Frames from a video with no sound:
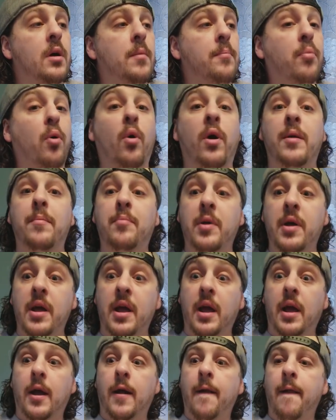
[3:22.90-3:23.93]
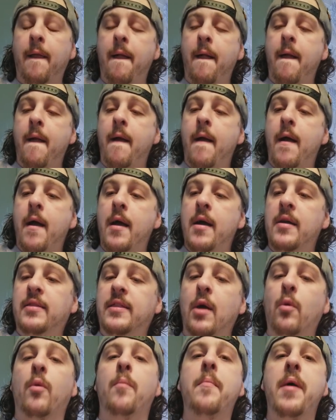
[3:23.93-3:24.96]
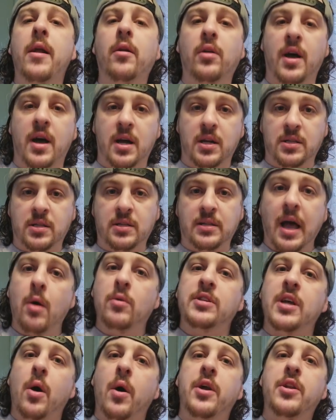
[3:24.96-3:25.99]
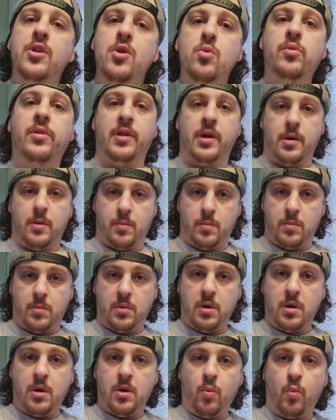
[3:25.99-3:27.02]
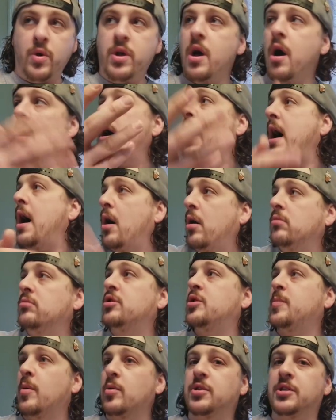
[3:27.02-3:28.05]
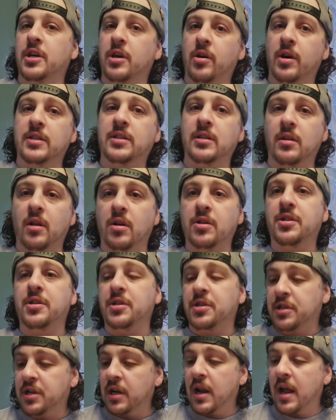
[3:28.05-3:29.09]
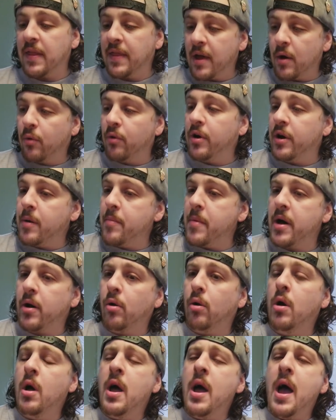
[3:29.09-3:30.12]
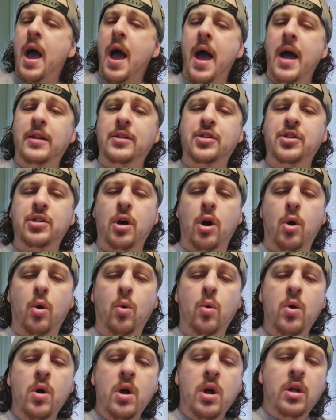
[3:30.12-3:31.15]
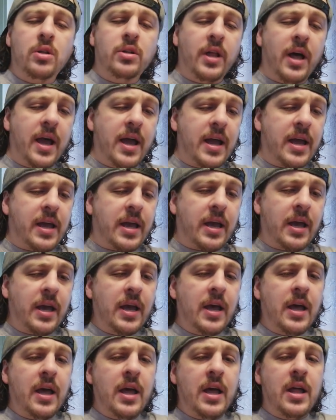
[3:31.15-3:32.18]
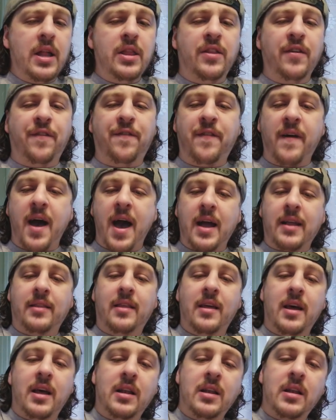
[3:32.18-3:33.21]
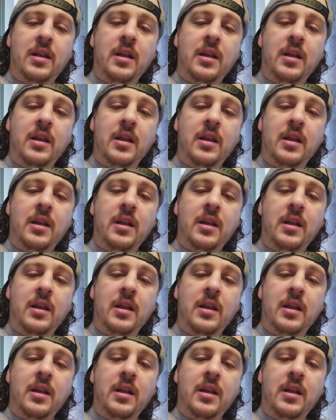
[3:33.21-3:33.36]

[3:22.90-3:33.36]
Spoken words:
point being, they were metalheads. That was how I knew them. We hung out and smoked cigarettes at lunch and shit, and they were into metal. And so, like, the fact that,